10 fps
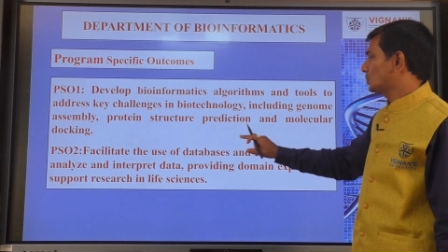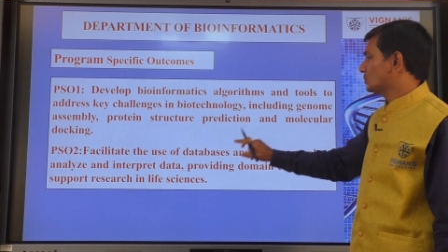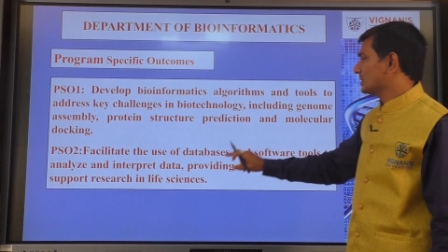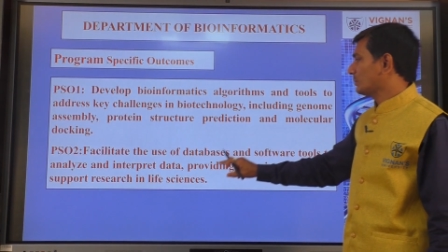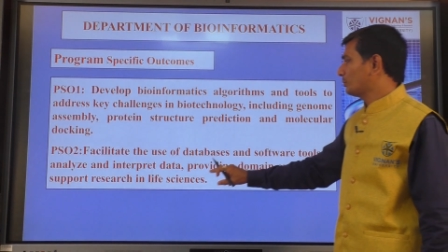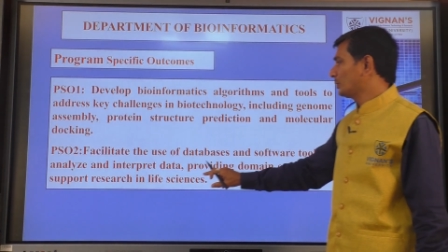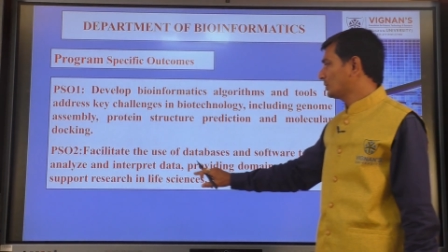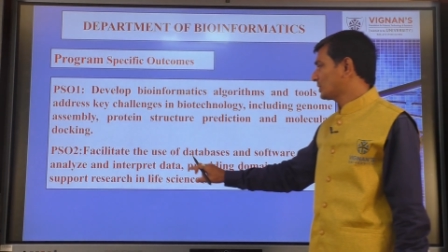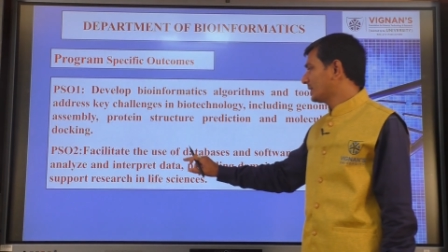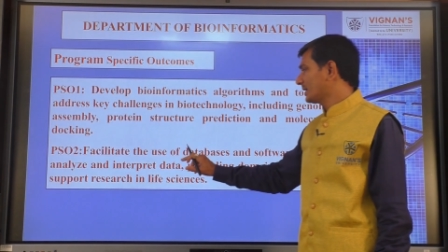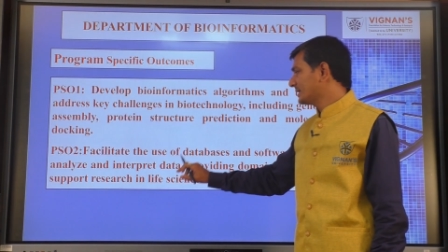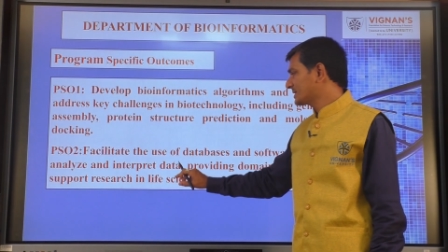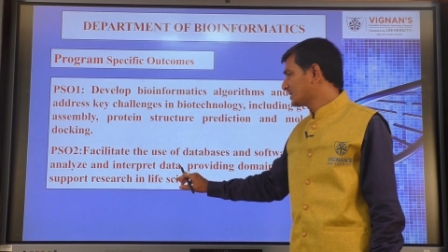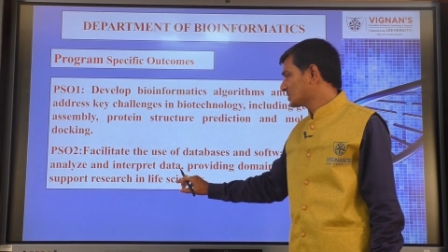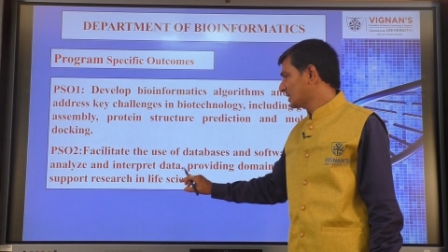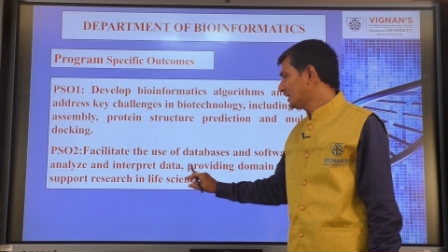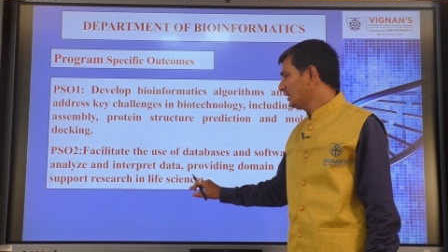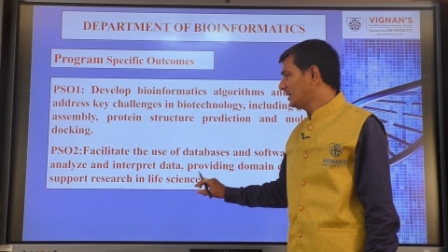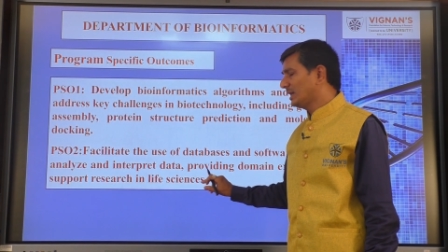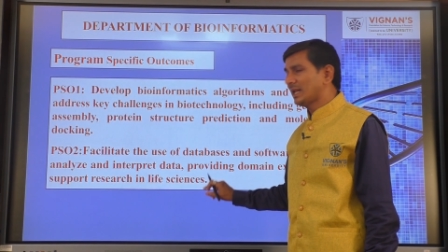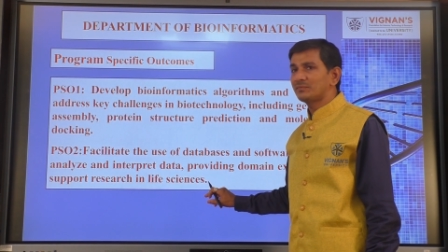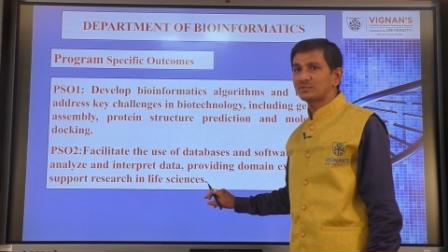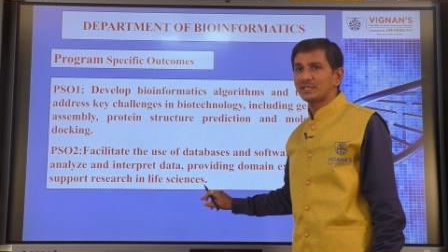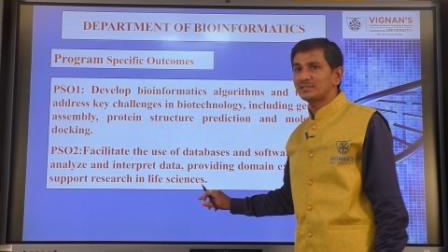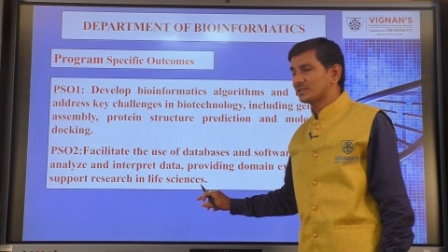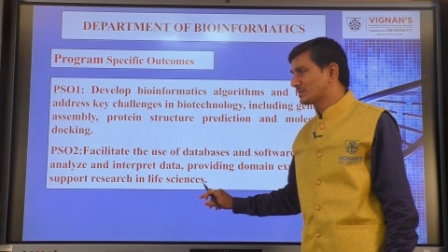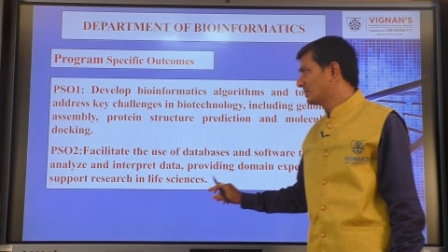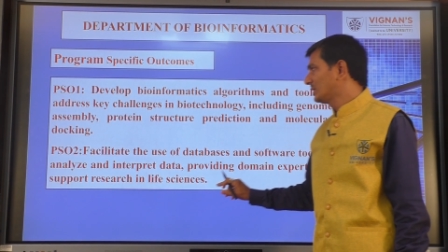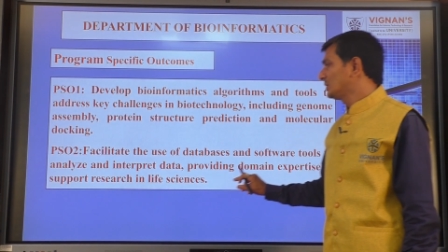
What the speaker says: to support research in life sciences.